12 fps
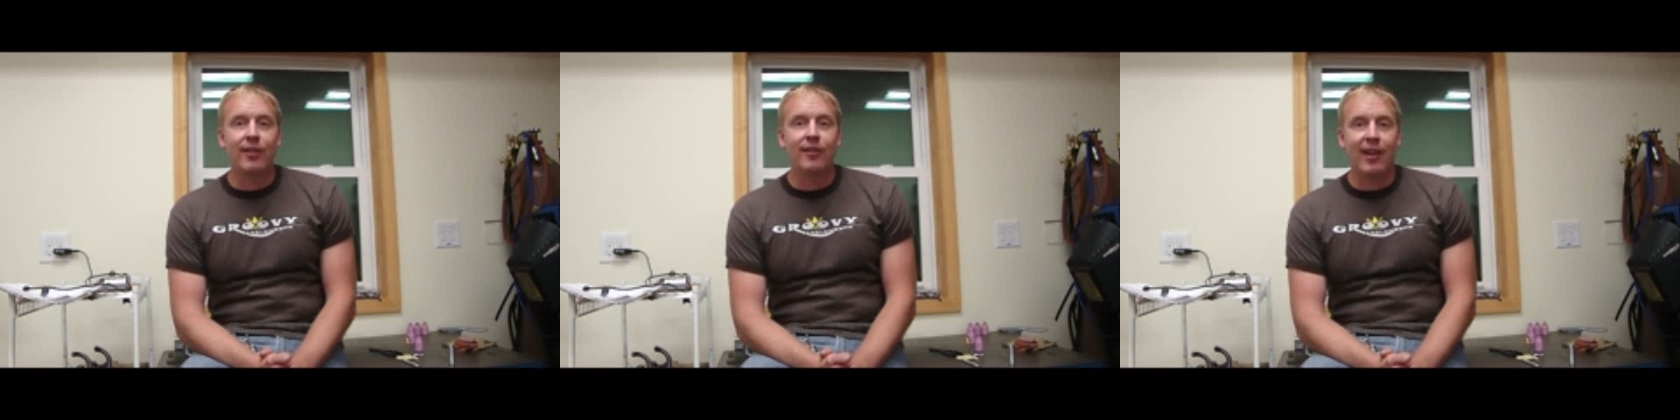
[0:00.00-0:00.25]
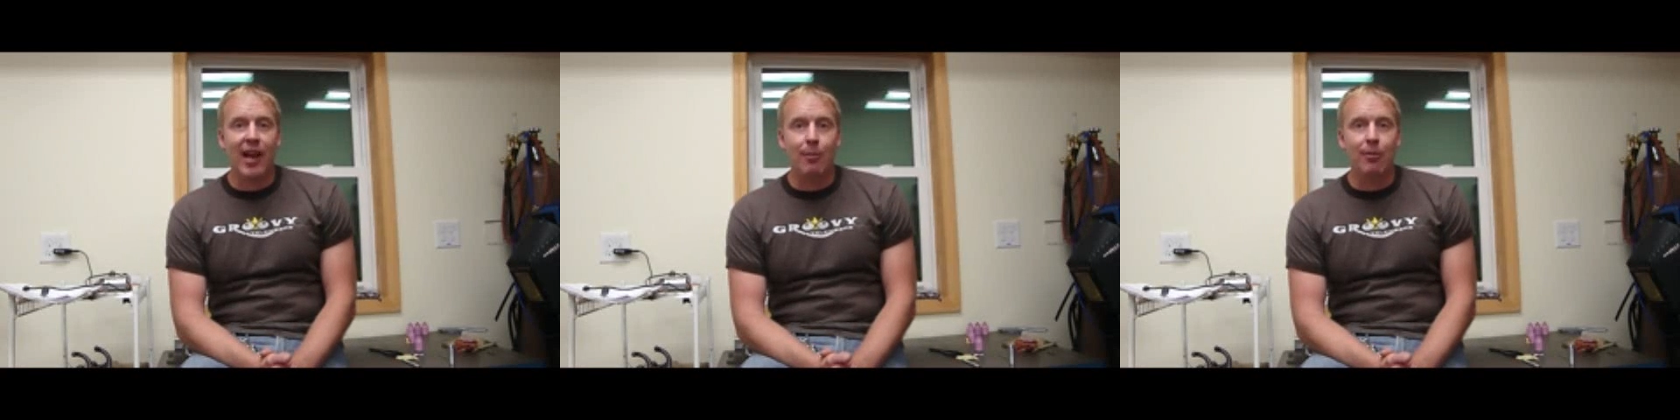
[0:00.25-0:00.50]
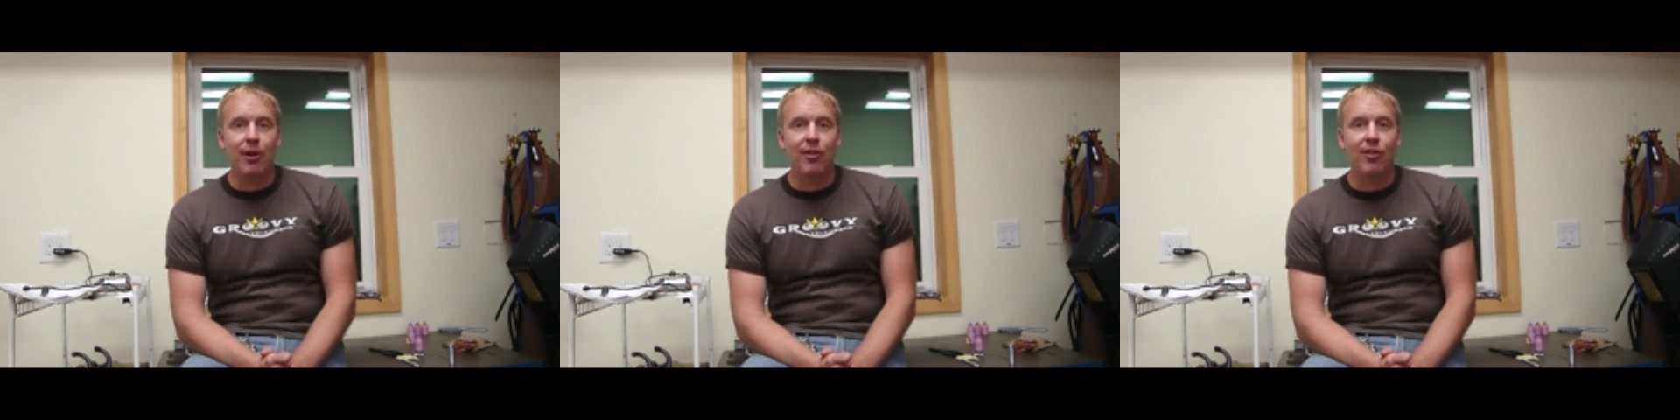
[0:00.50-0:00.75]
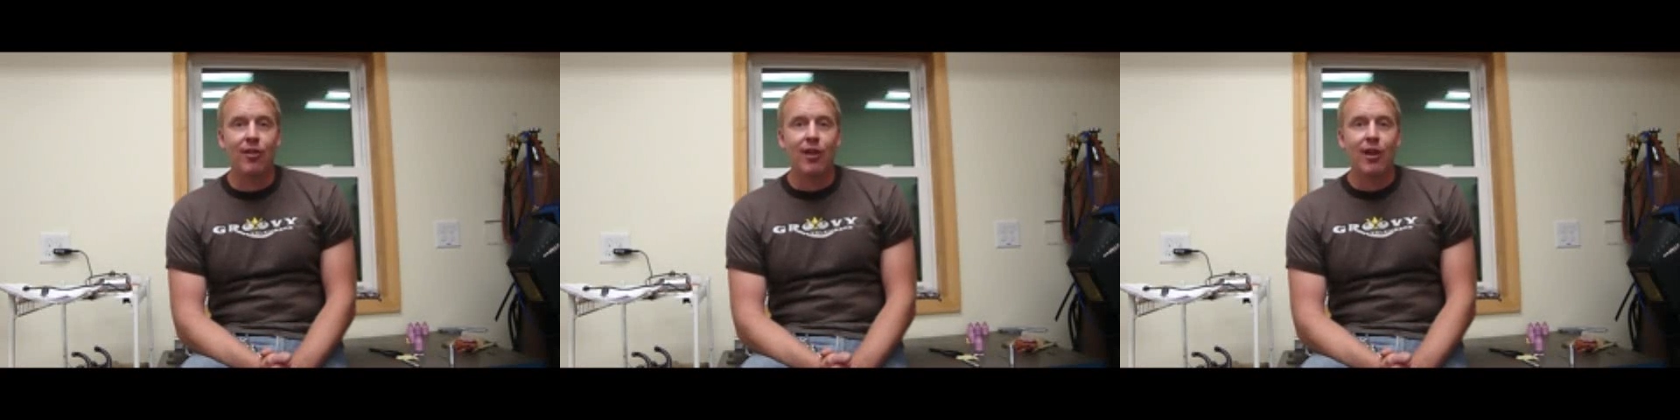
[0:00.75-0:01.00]

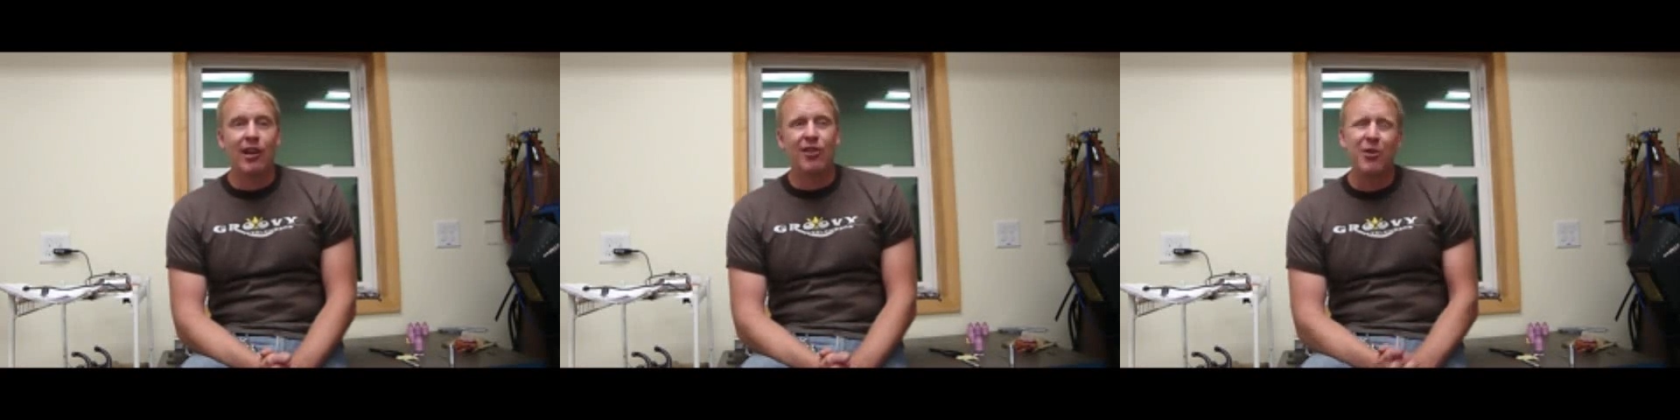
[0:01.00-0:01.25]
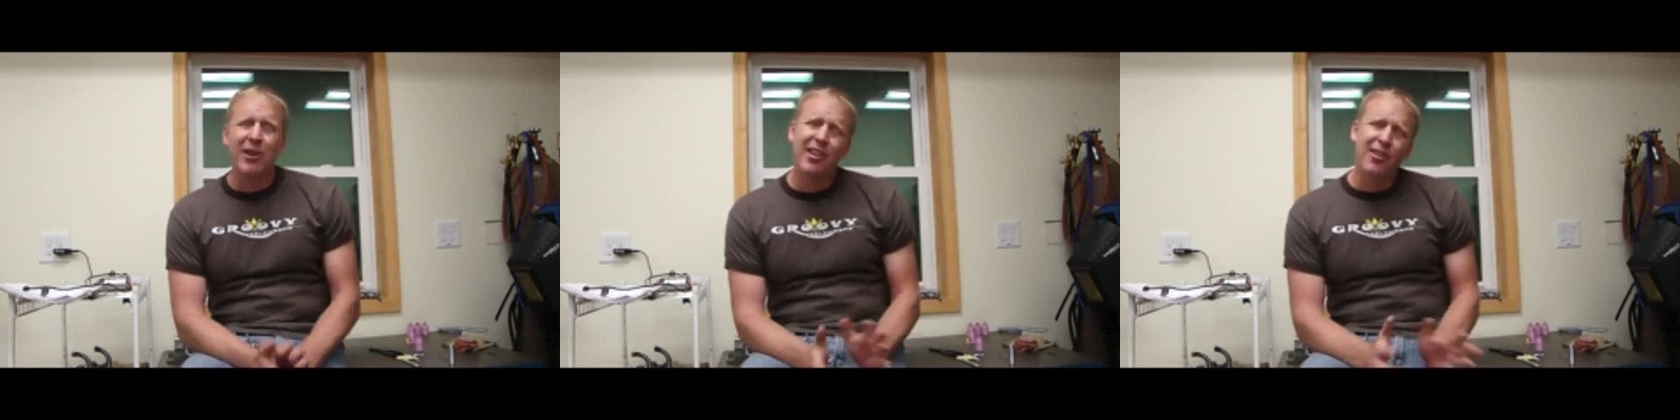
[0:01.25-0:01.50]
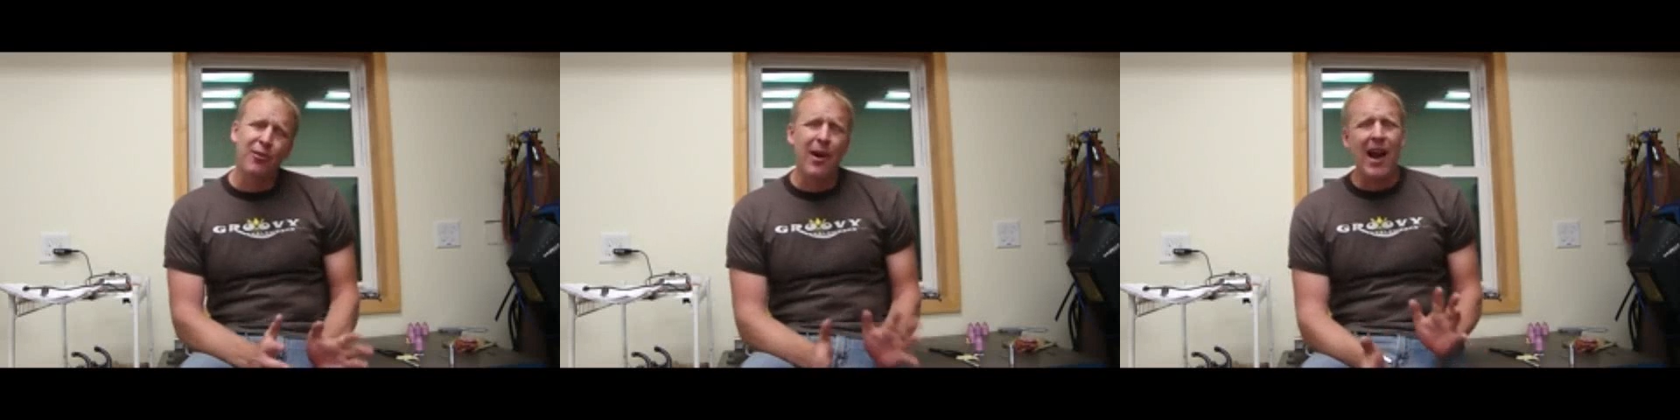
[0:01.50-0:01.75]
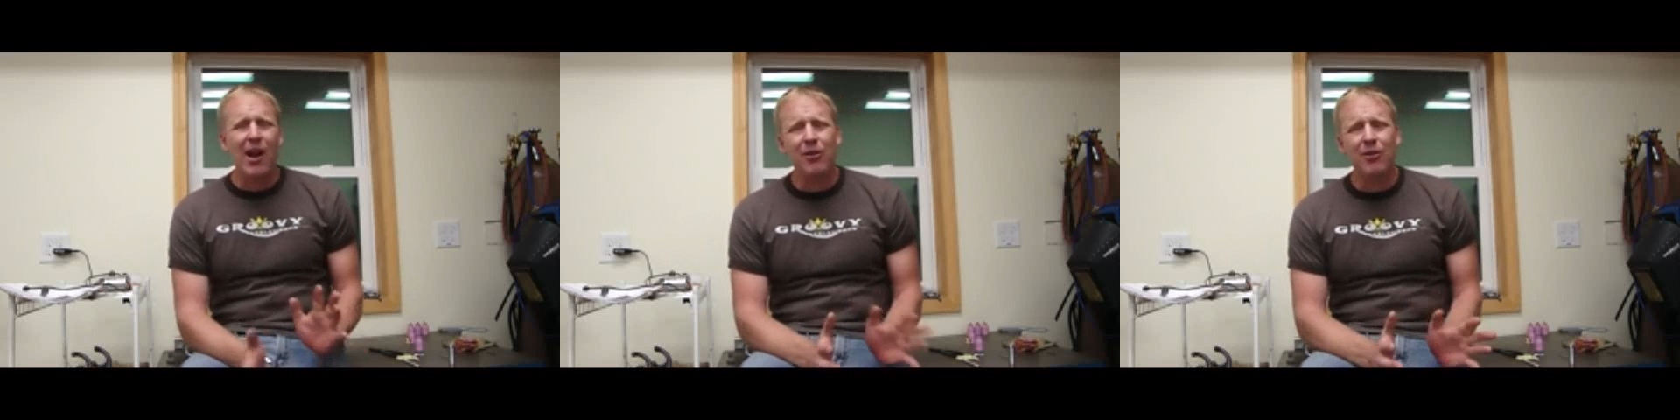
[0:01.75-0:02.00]
contaminants until it gets
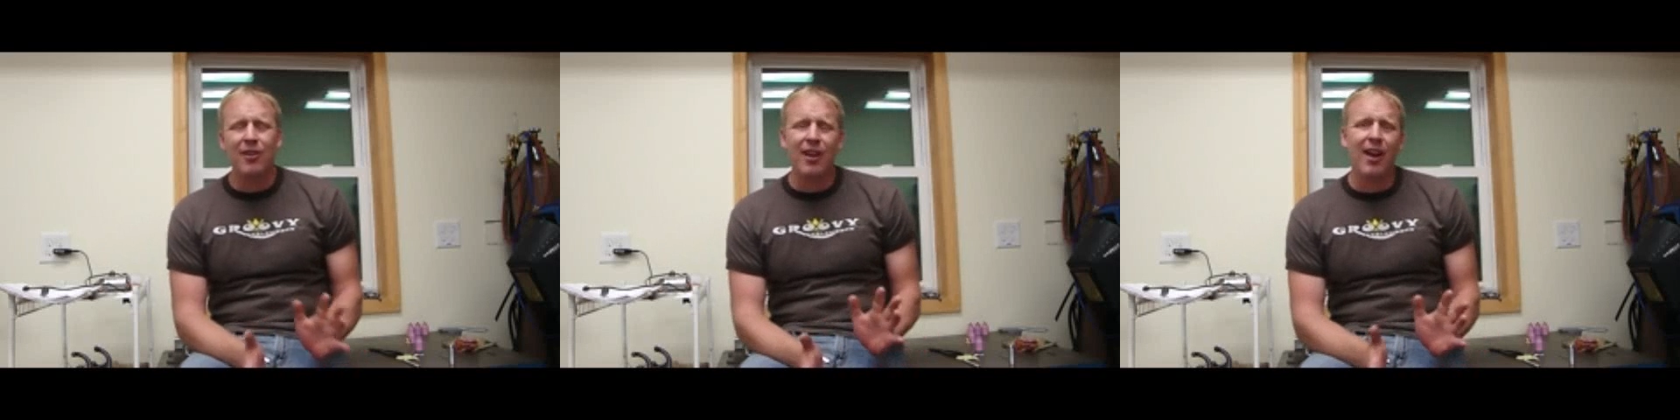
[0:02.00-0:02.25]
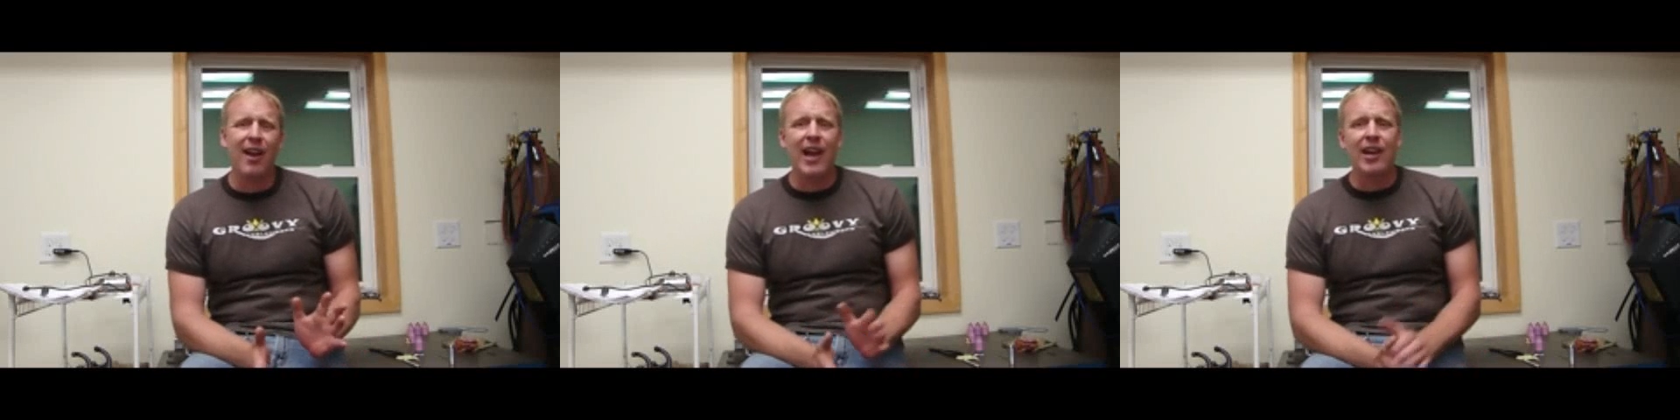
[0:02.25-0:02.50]
around uh,